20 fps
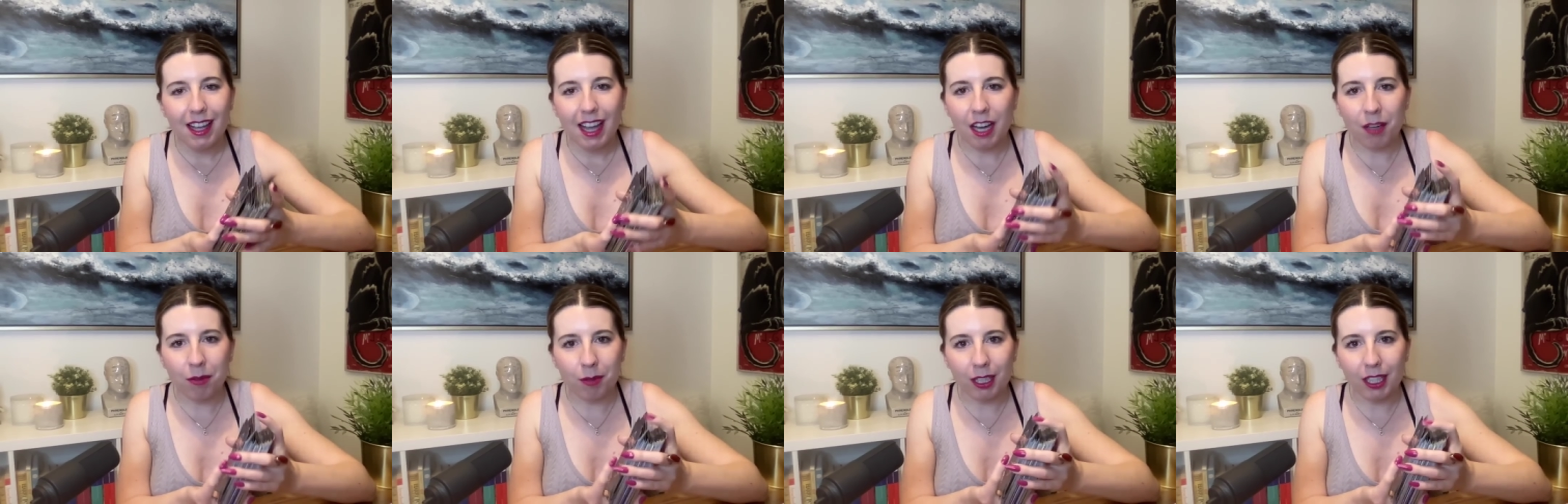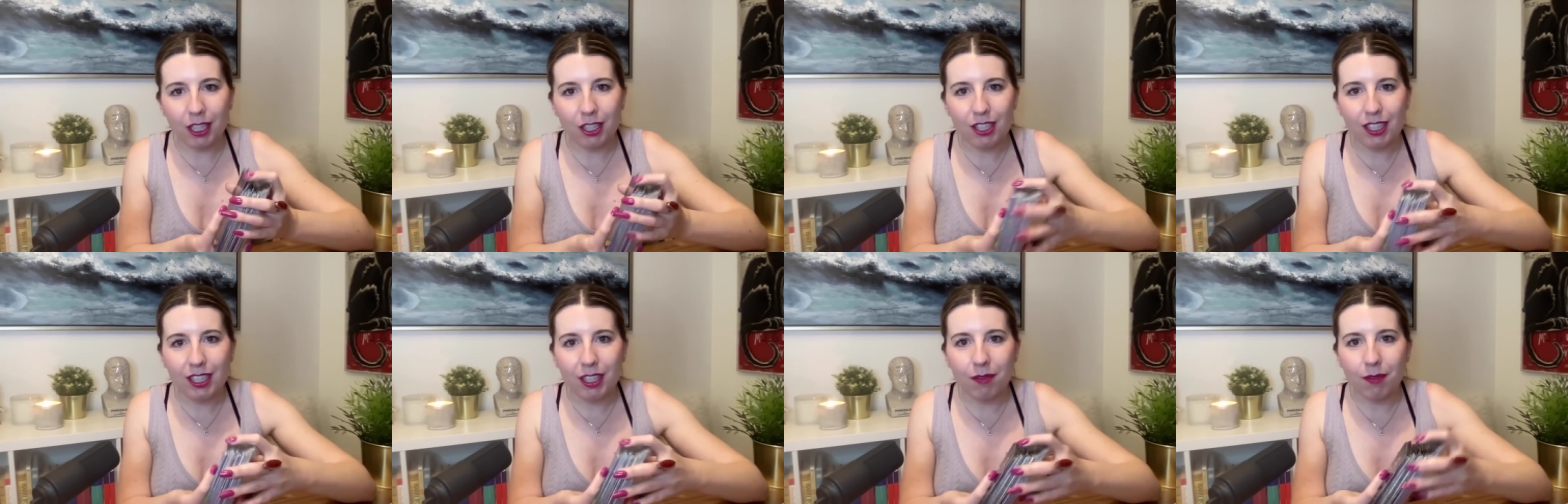I really
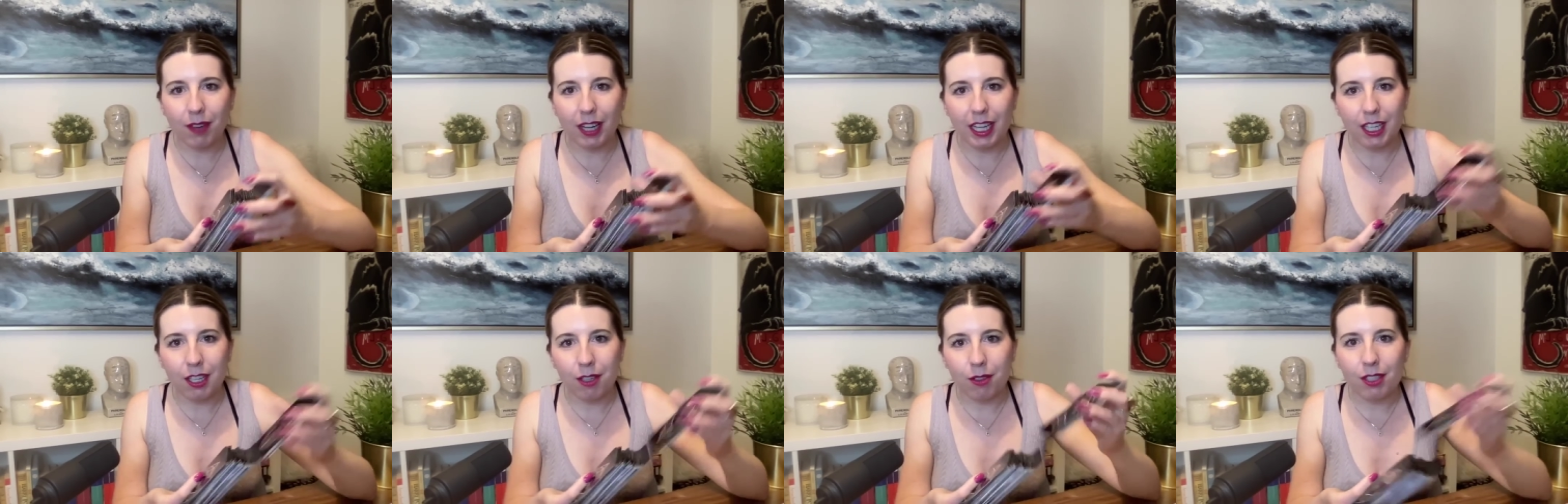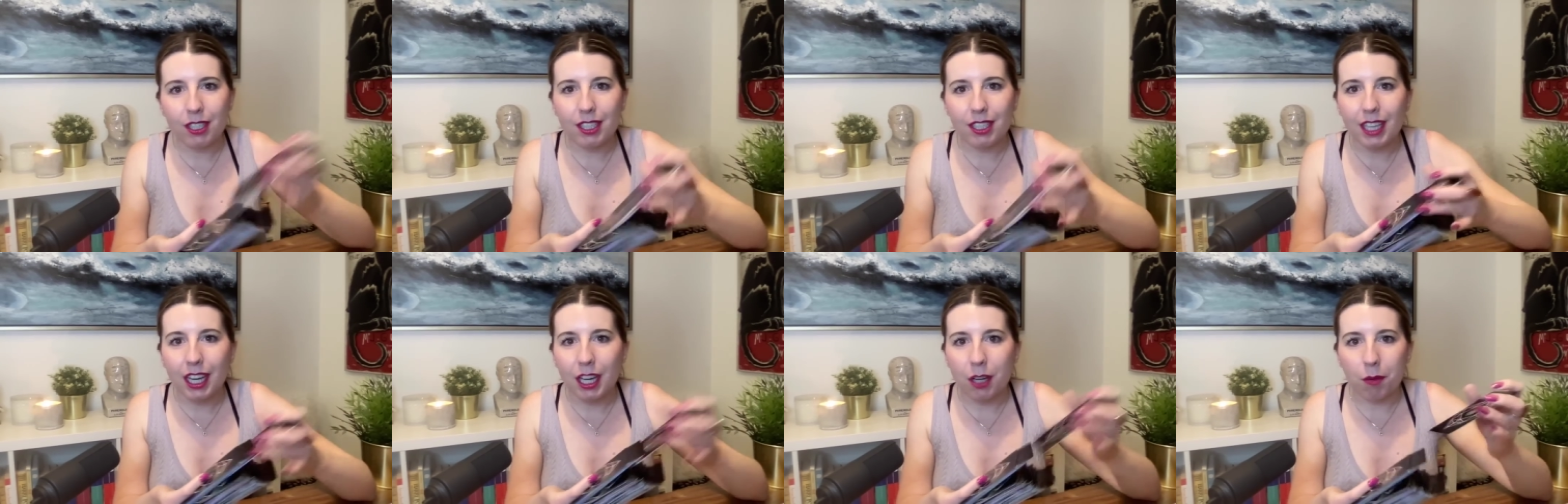just invite you
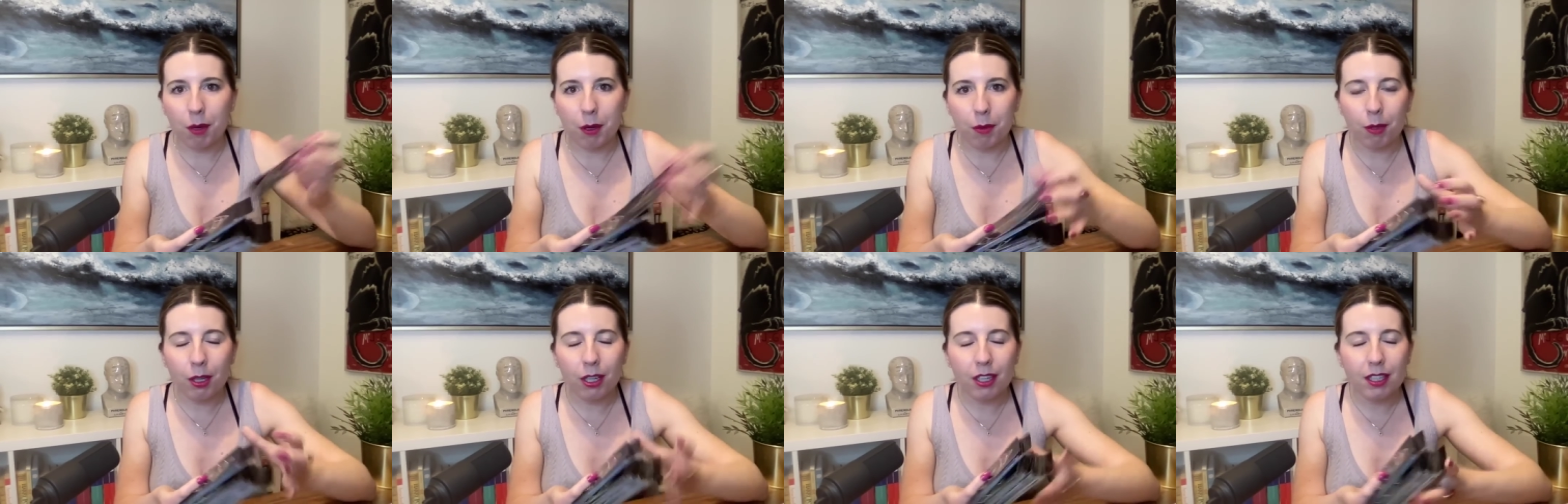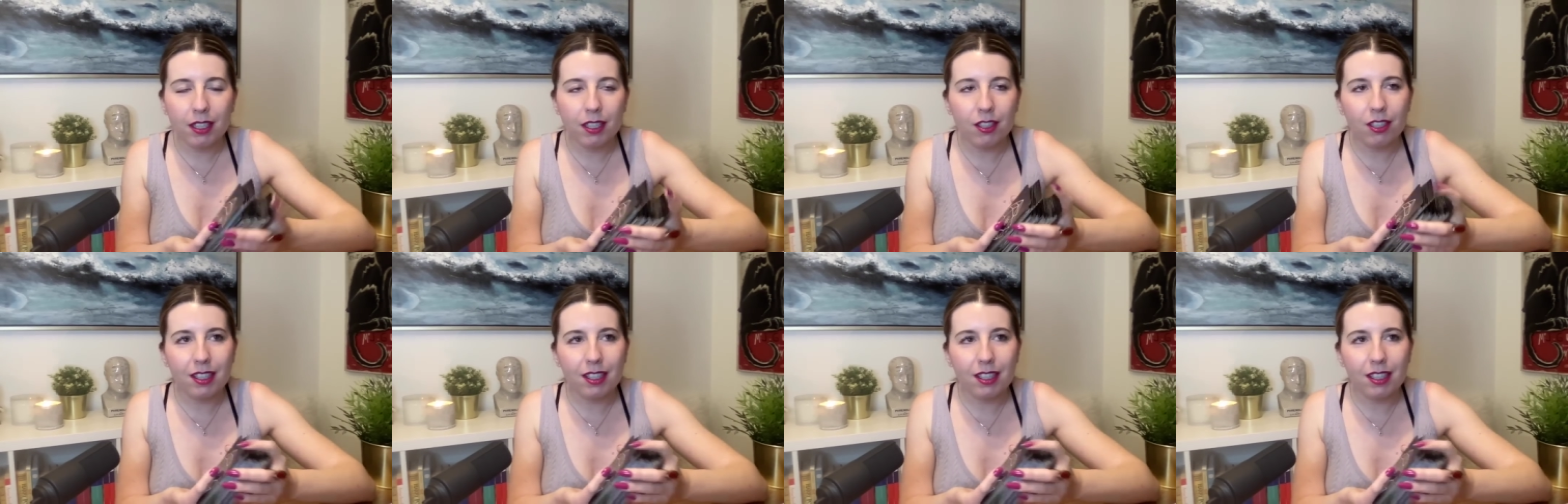to take what works and